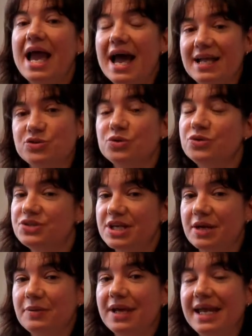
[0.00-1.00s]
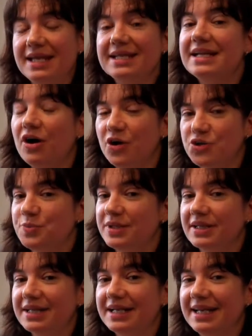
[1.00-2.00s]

and also in hospital